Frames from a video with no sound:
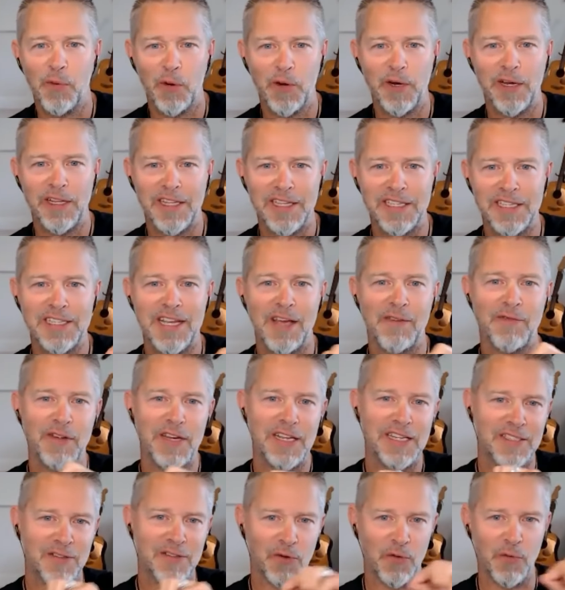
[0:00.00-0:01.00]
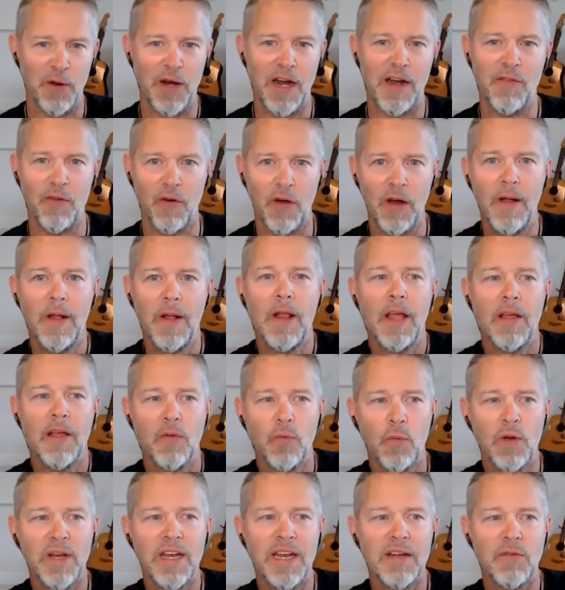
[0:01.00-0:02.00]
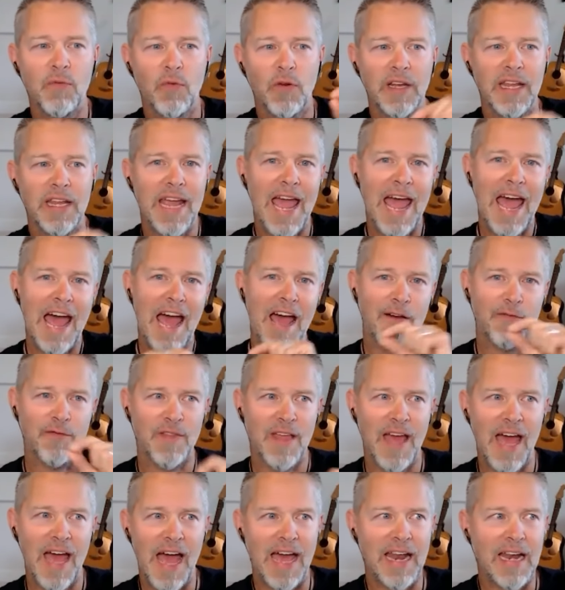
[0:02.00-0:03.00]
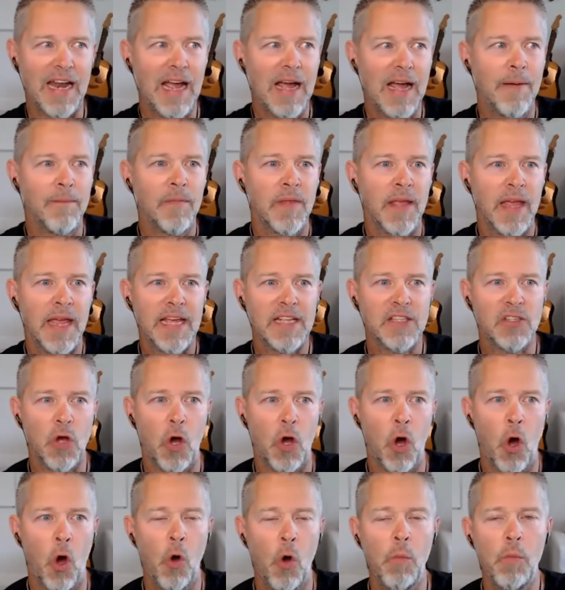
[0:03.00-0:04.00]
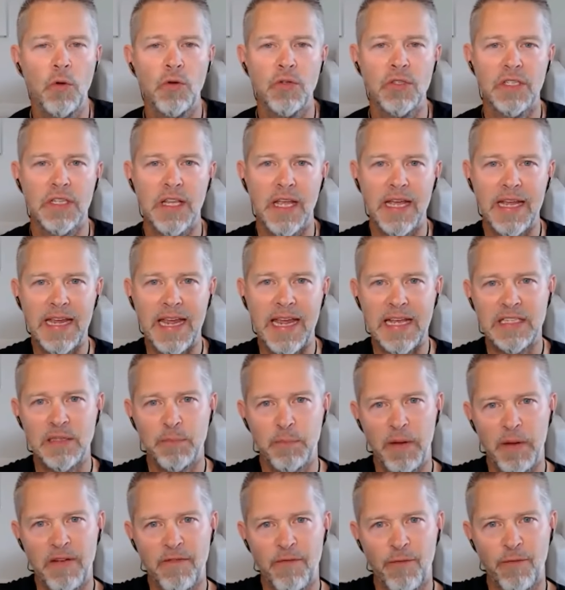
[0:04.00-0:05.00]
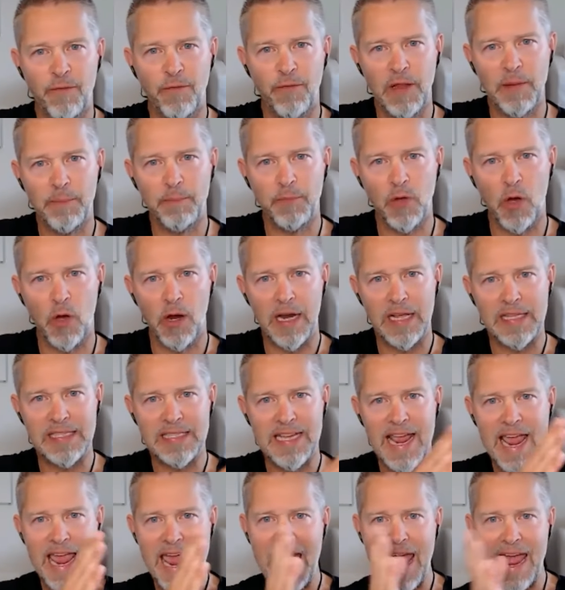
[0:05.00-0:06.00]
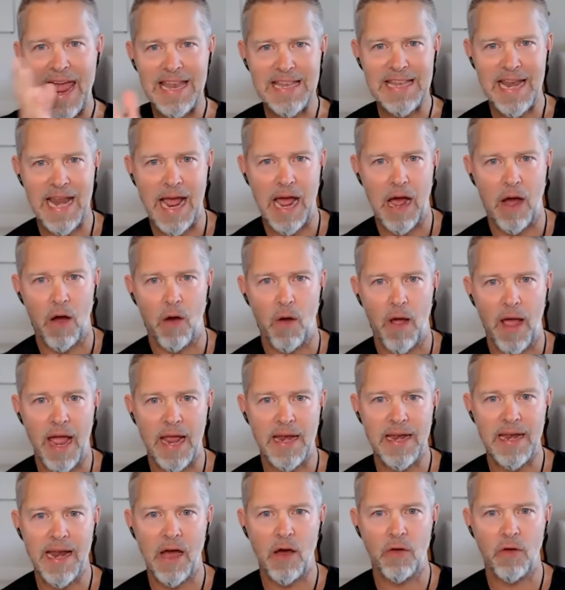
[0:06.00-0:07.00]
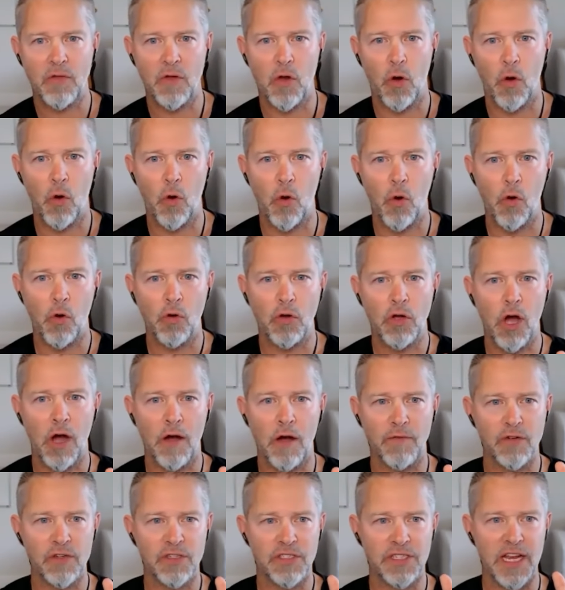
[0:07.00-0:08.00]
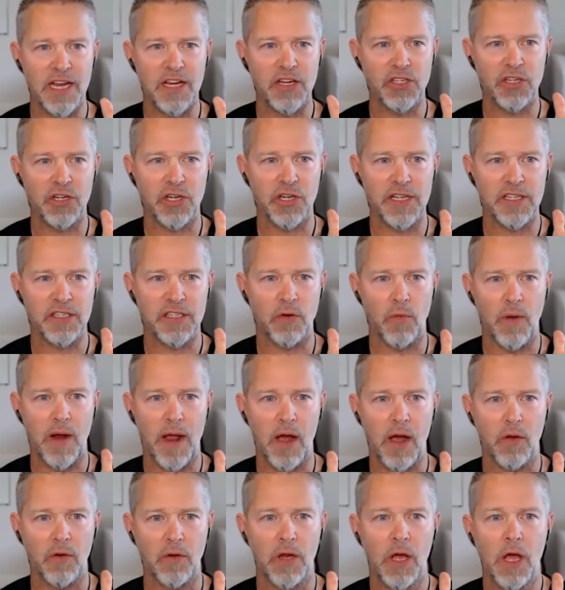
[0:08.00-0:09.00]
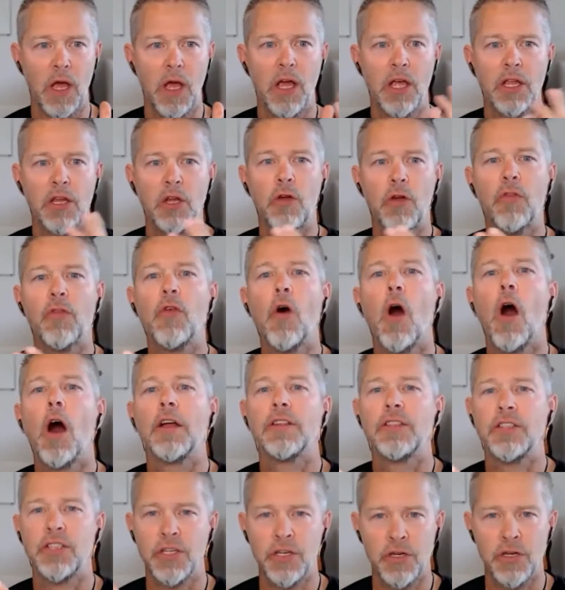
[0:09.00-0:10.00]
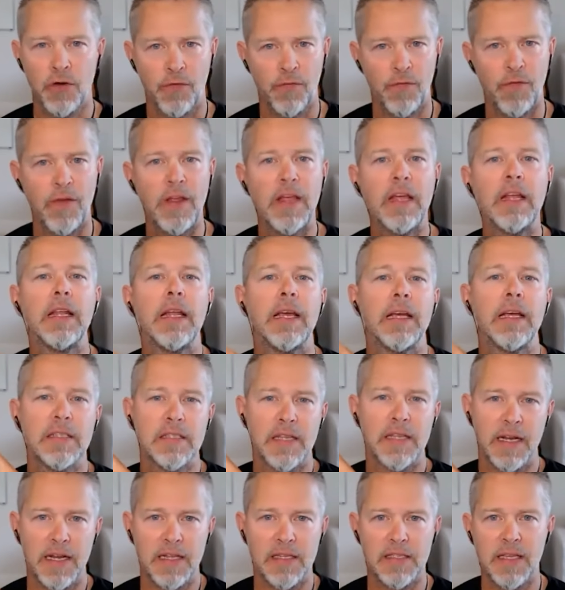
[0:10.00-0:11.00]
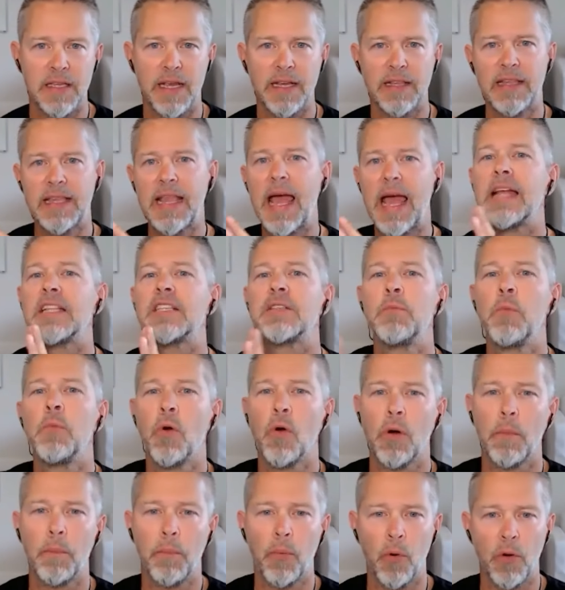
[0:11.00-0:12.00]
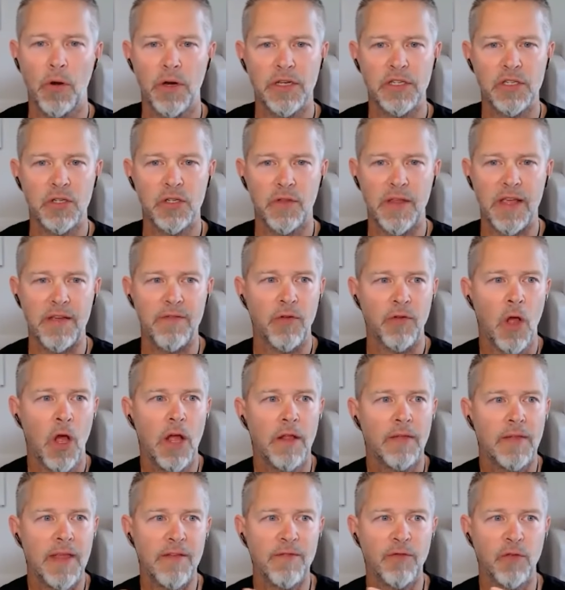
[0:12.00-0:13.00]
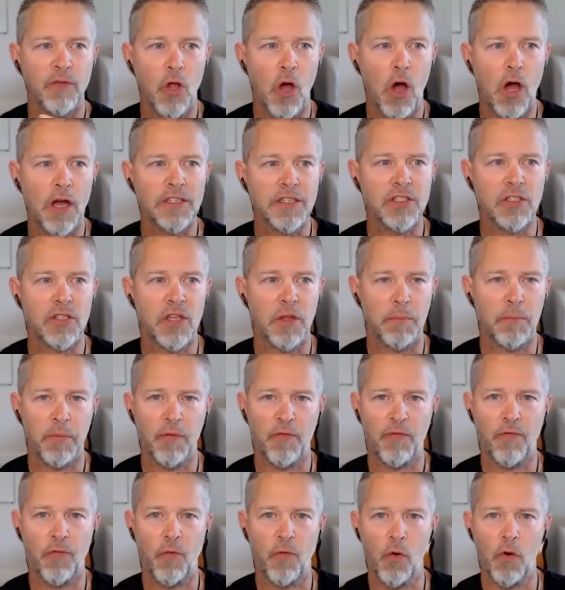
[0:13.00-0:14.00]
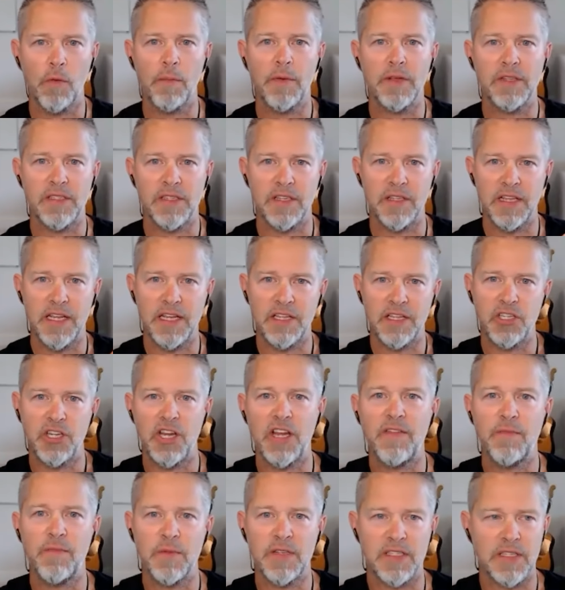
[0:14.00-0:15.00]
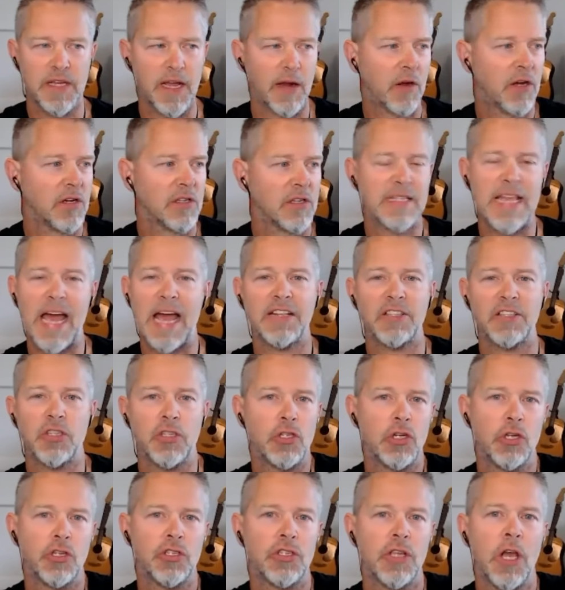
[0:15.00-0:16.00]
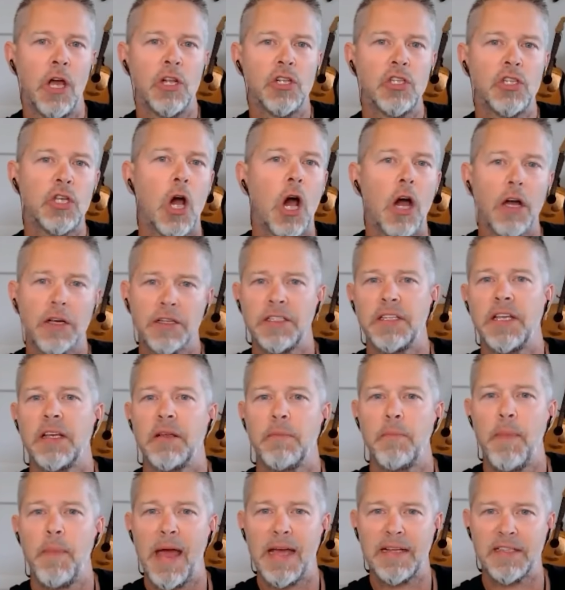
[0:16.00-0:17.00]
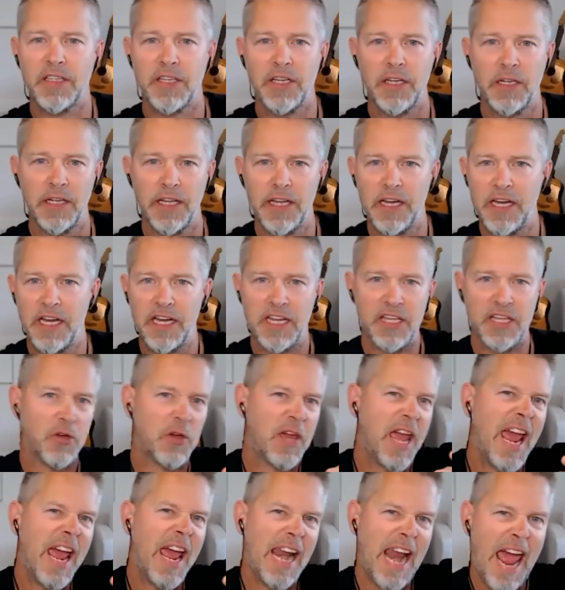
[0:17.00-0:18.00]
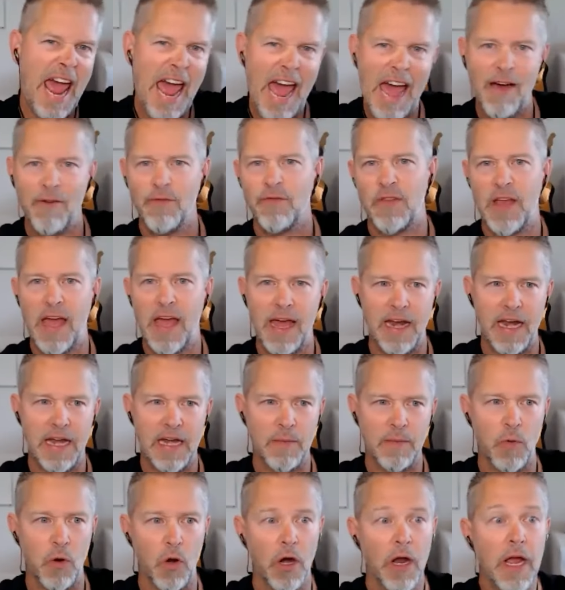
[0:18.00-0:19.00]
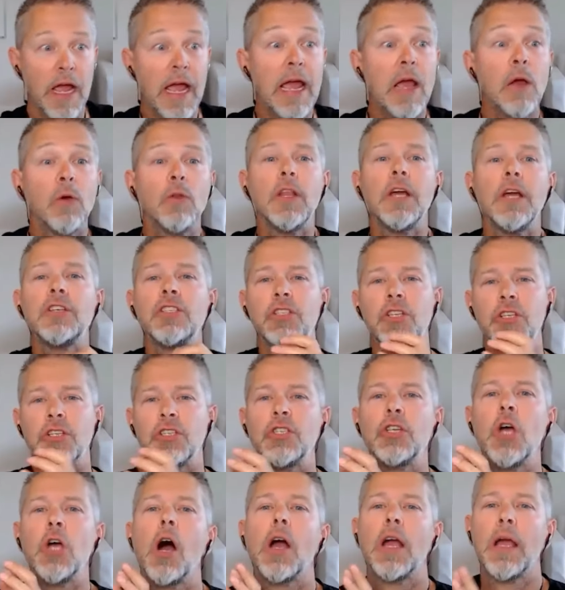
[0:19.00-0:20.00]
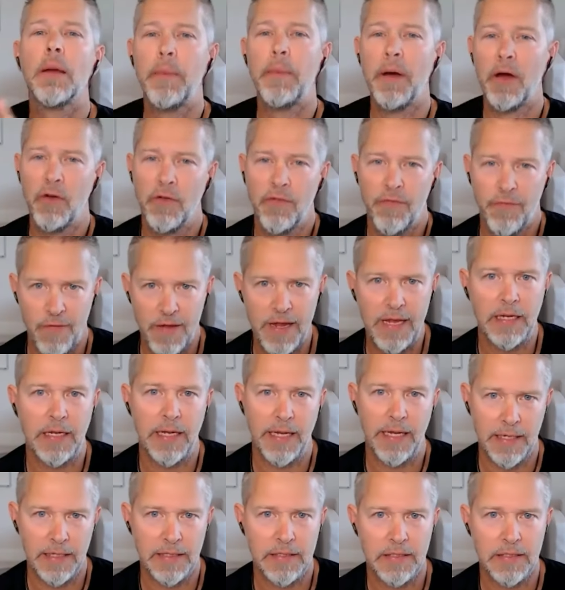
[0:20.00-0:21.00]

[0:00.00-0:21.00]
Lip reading: Born in the 70s or whatever. We didn't really have that. It's almost like it's been flipped on its head now. And now the whole conversation is around your thoughts and your feelings. And it's like, that's more important. So they've lost the performance and the achievement side, because that's just toxic masculinity. You can't have that anymore. Let's just talk about feelings.